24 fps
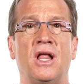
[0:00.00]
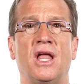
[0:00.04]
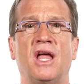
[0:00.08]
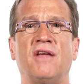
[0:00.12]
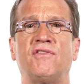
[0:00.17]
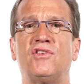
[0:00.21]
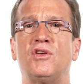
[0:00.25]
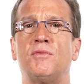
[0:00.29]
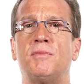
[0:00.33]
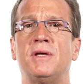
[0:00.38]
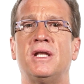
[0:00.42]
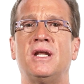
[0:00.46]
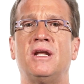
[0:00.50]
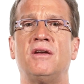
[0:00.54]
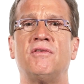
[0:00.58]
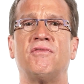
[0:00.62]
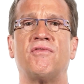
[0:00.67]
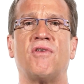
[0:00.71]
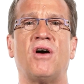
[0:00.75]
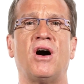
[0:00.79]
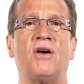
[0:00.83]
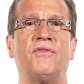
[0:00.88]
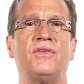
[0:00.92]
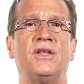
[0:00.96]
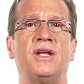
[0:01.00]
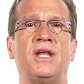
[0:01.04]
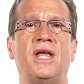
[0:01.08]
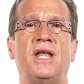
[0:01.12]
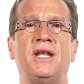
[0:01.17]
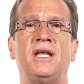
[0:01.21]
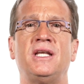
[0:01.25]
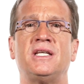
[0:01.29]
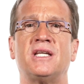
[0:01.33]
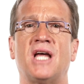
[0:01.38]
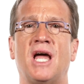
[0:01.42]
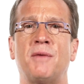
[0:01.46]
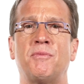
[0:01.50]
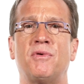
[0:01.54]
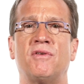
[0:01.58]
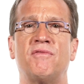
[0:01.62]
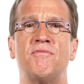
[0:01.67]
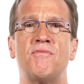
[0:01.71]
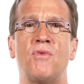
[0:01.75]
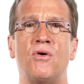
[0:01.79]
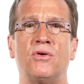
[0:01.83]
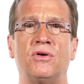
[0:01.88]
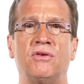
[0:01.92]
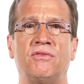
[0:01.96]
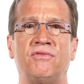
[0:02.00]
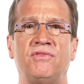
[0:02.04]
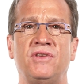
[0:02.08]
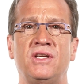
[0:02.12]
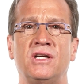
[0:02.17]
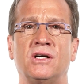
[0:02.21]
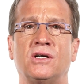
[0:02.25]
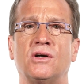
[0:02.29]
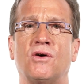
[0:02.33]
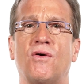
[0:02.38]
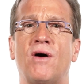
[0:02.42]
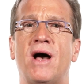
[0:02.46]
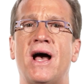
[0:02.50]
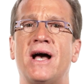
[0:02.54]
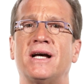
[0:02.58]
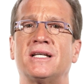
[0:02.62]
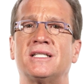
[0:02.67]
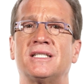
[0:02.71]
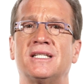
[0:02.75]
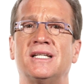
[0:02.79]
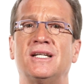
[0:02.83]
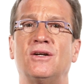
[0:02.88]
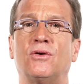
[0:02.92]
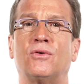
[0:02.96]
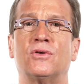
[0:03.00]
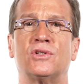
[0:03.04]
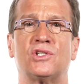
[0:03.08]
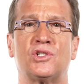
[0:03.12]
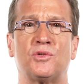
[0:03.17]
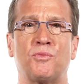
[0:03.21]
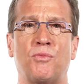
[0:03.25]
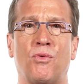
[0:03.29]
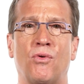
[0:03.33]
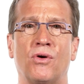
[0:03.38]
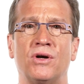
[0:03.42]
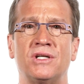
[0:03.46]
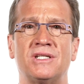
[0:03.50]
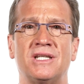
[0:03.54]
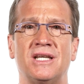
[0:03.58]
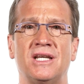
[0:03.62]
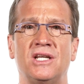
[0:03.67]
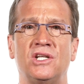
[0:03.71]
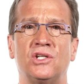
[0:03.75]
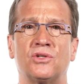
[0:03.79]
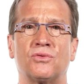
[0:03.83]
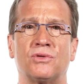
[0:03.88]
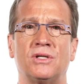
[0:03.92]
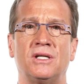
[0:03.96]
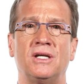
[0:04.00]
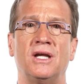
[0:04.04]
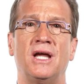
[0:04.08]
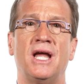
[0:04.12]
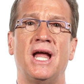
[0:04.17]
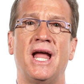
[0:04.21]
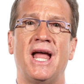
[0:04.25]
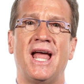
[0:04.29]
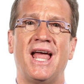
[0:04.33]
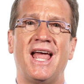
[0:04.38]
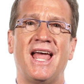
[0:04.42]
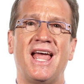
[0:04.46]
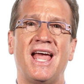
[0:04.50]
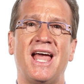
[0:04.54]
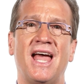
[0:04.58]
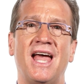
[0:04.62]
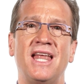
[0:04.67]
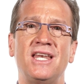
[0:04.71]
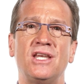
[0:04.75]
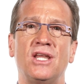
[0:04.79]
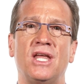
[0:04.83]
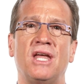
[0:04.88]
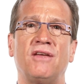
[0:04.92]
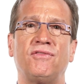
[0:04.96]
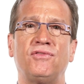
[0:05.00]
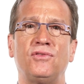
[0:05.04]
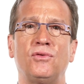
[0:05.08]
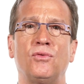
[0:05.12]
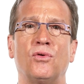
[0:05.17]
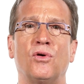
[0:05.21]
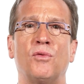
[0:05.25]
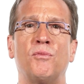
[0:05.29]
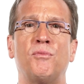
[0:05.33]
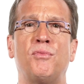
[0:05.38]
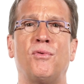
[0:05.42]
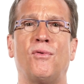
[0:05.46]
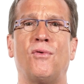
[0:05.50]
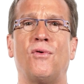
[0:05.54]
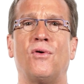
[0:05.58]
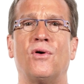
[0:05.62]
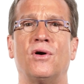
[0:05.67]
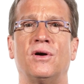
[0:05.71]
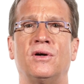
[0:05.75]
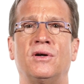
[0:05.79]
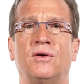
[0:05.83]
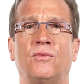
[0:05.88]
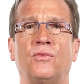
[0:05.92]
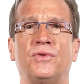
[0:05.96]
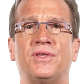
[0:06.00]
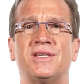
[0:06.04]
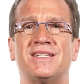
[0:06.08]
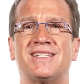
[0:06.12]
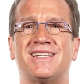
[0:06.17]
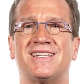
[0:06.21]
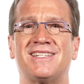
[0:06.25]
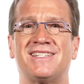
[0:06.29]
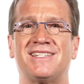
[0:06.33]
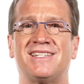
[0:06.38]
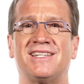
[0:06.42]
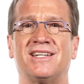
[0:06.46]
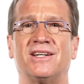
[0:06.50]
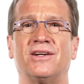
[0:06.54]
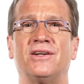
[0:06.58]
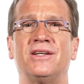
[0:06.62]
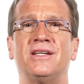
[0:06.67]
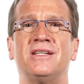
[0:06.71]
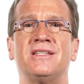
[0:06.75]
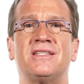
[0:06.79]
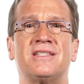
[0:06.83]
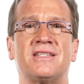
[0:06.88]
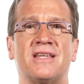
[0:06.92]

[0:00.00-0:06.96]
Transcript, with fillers: If you've been involved in any type of motor vehicle accident or sports injury, and if you were born with a cesarean